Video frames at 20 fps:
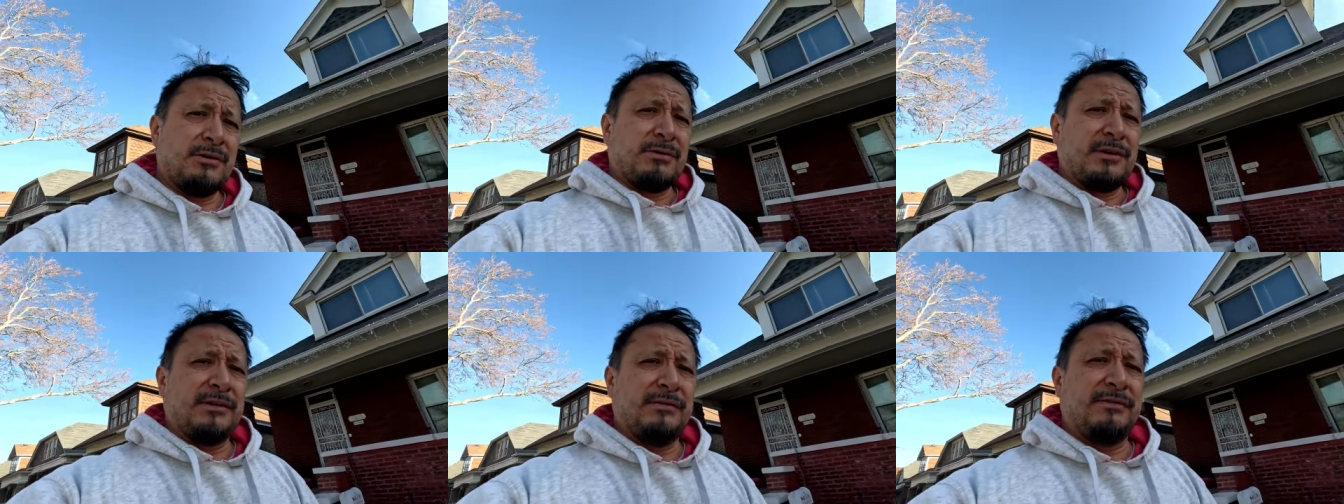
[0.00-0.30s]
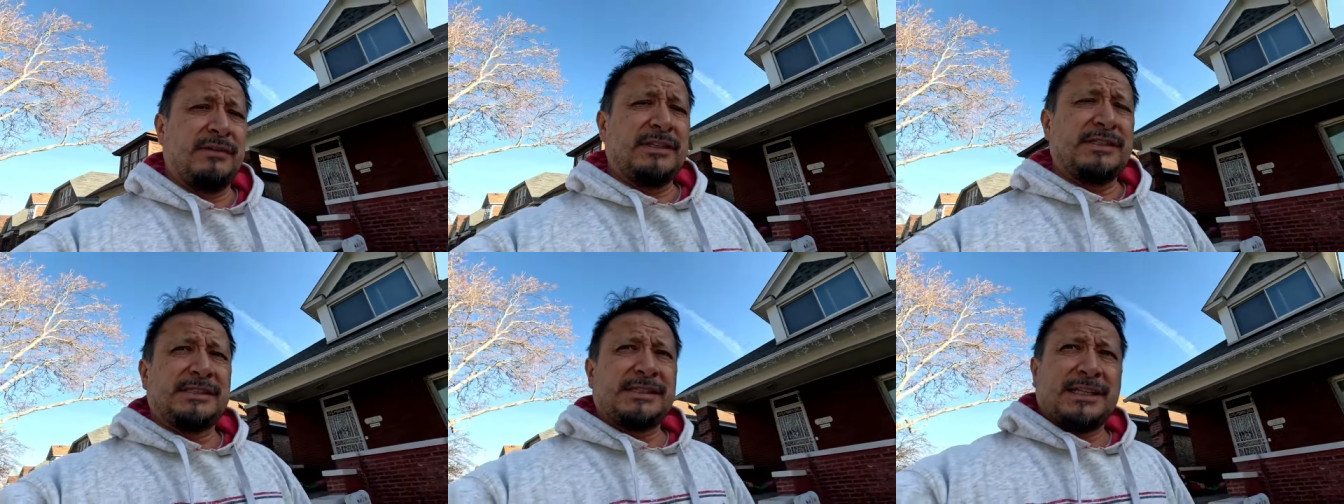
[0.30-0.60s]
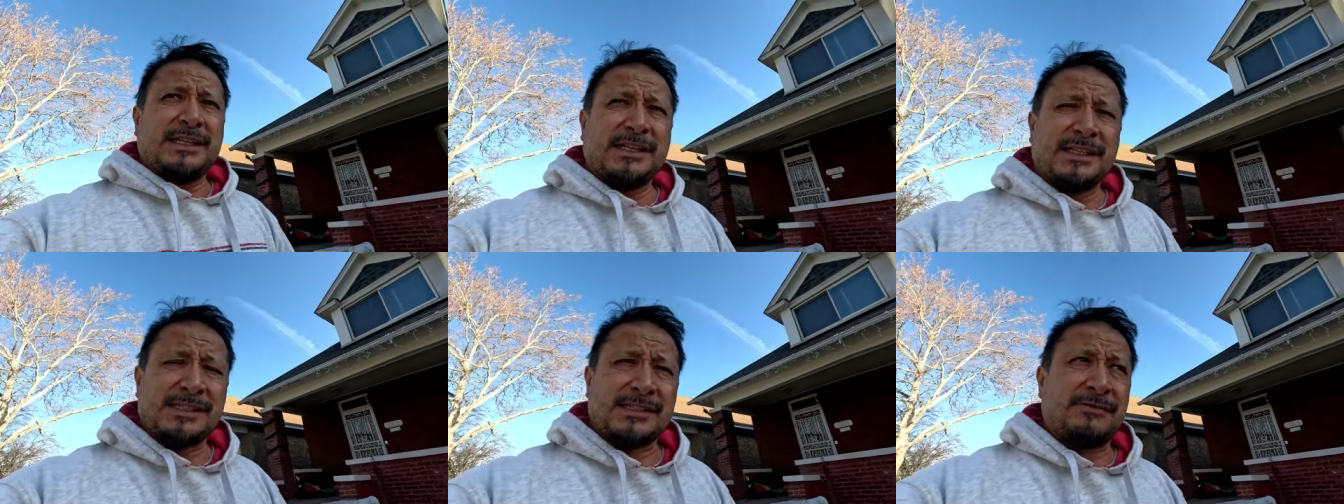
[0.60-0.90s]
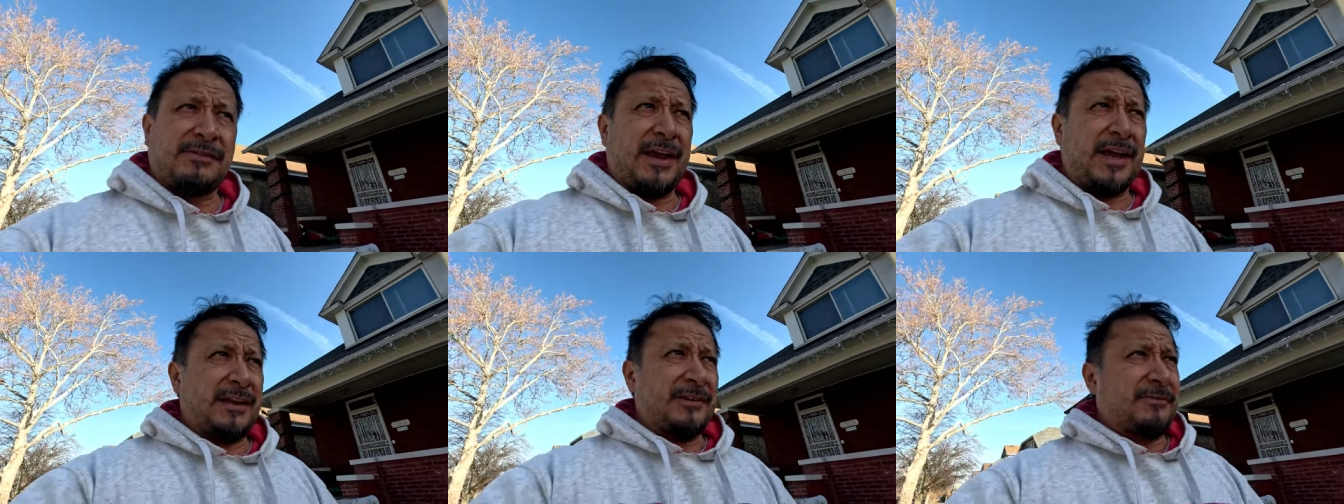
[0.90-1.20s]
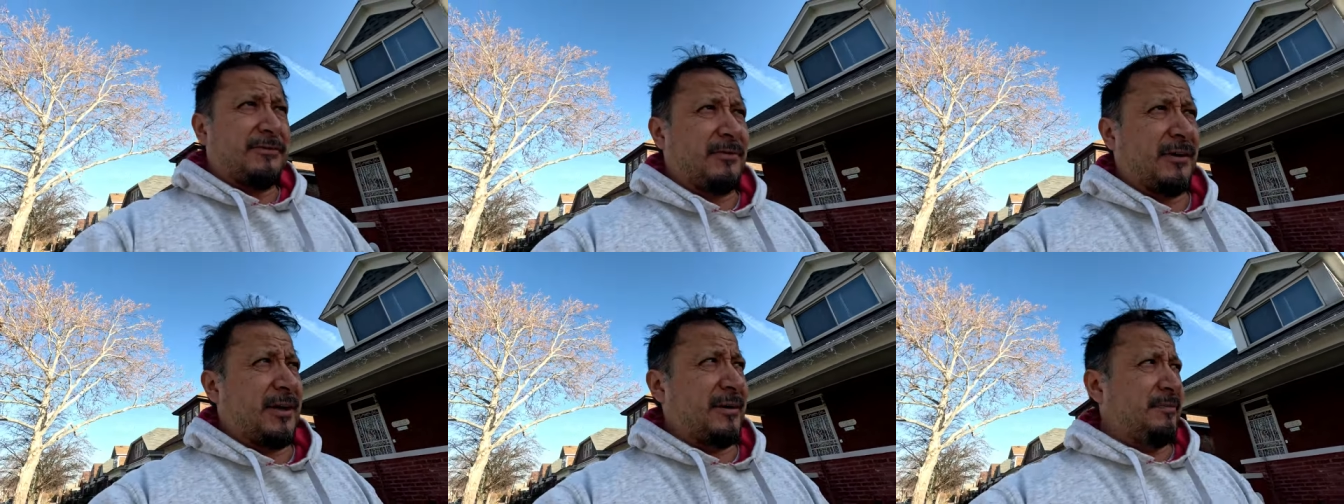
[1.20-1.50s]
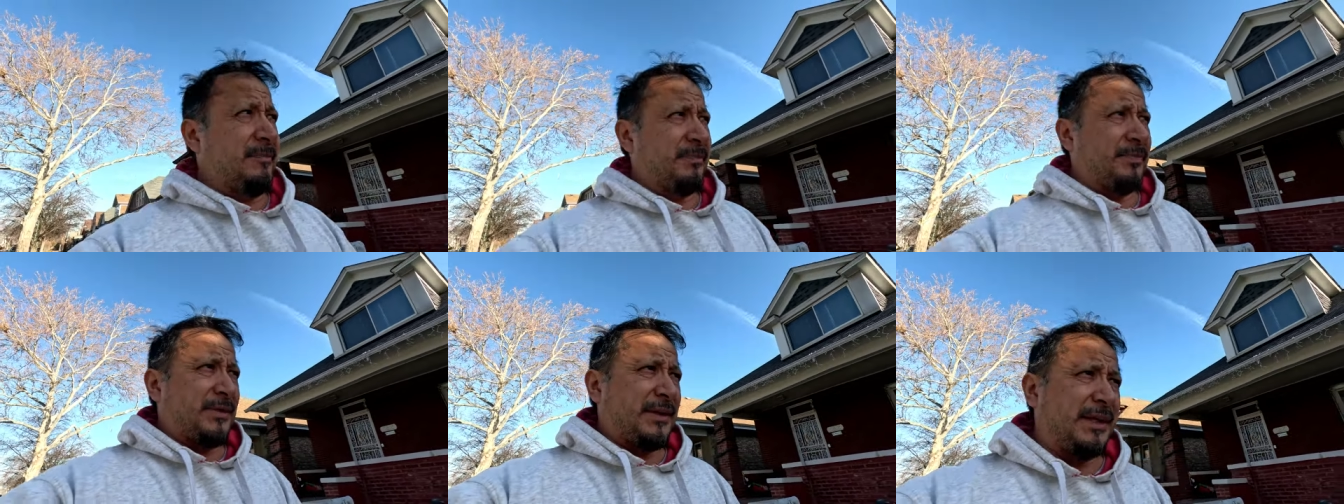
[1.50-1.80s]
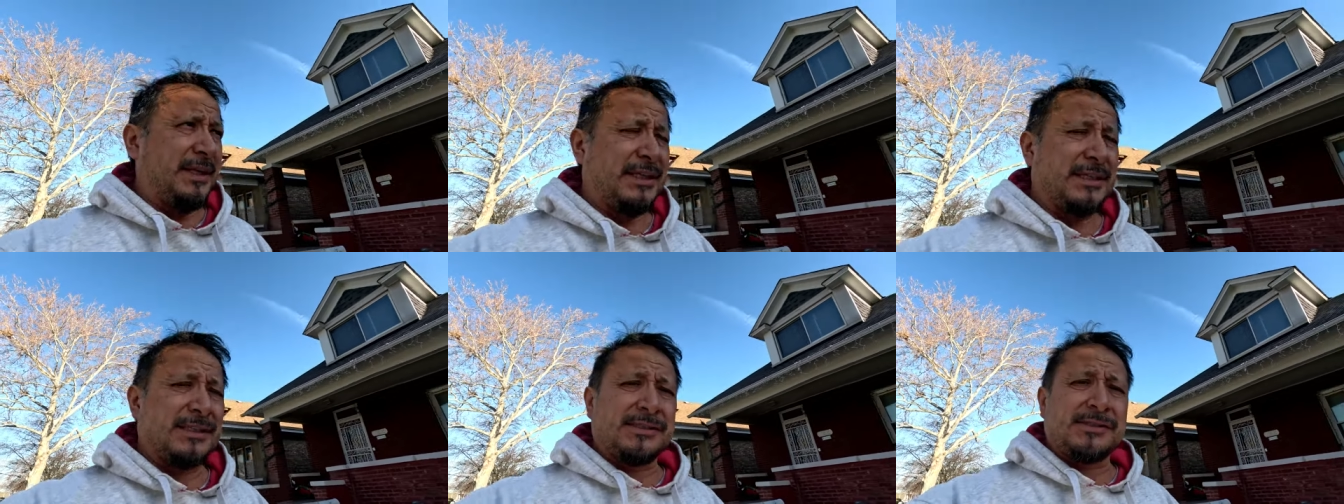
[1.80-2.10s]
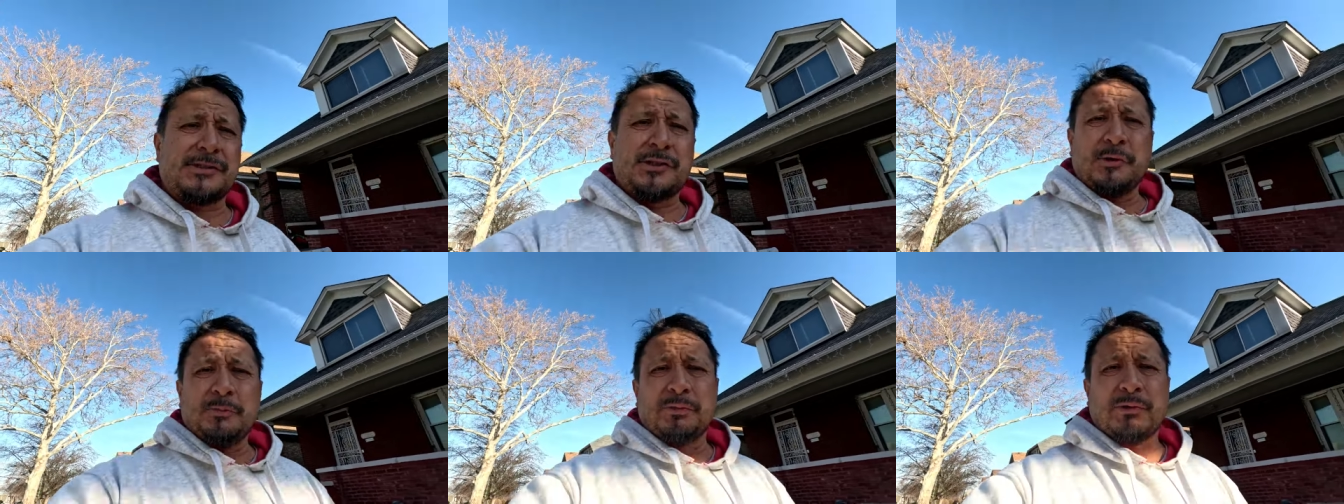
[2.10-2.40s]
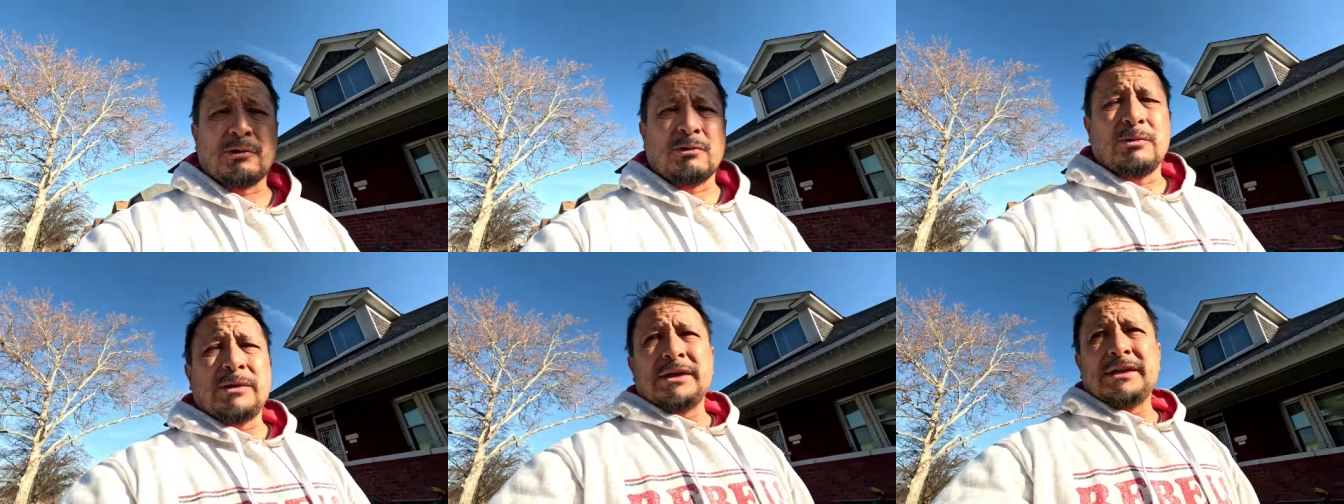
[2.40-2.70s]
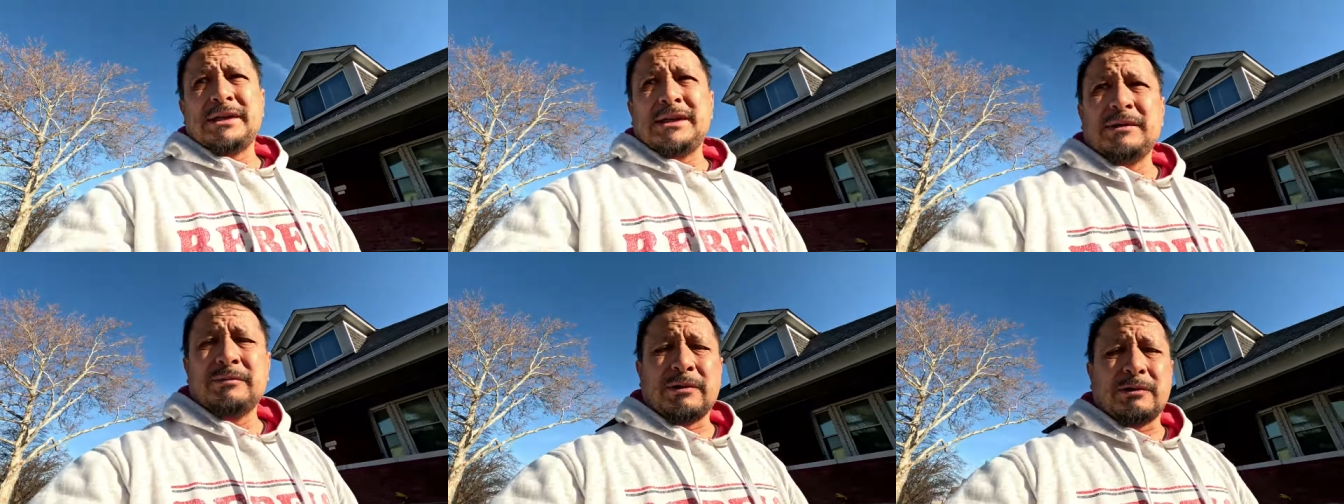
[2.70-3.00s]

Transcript: Revisiting this van frame. It is super windy,